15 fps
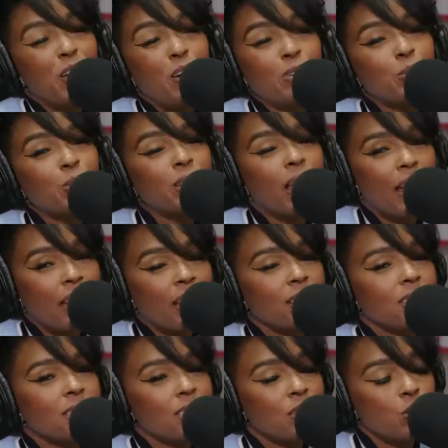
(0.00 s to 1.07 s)
those were like
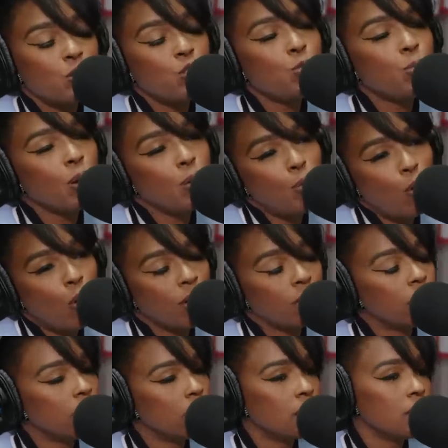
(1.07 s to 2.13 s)
super
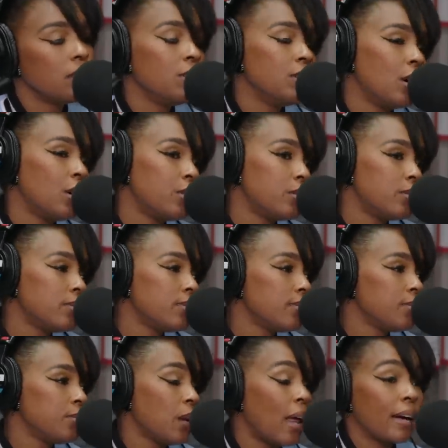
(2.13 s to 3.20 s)
important, you know,
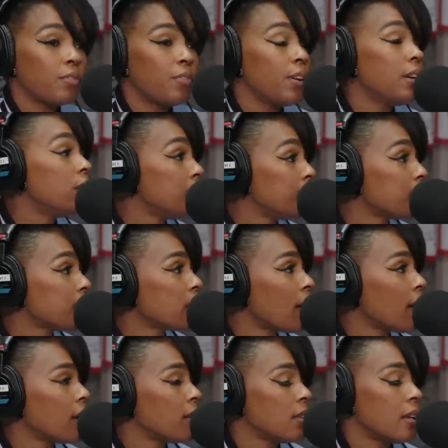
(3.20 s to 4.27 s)
black films
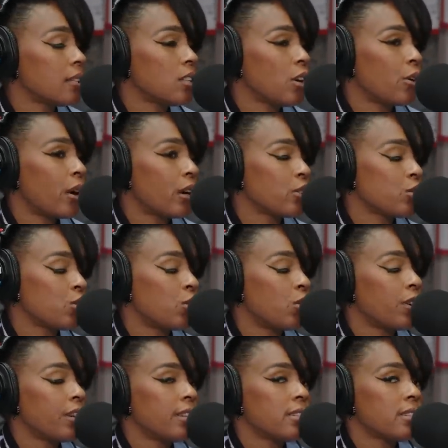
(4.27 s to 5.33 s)
yeah. that, that told our
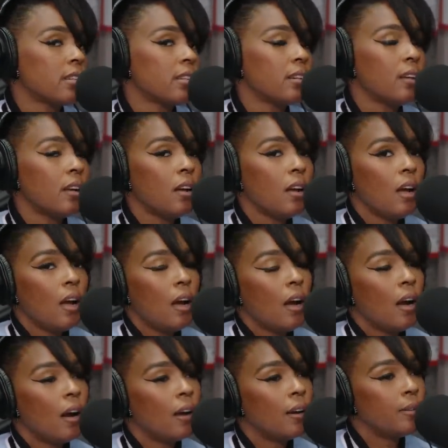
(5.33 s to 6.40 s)
stories. And is it
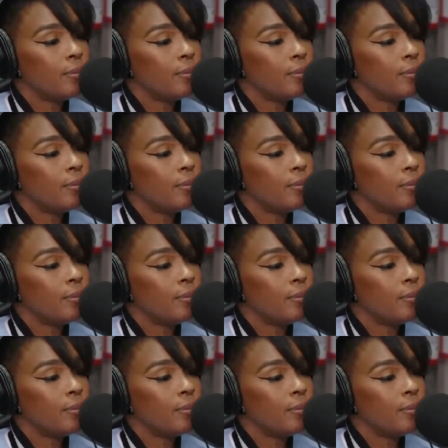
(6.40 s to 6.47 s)
crazy um,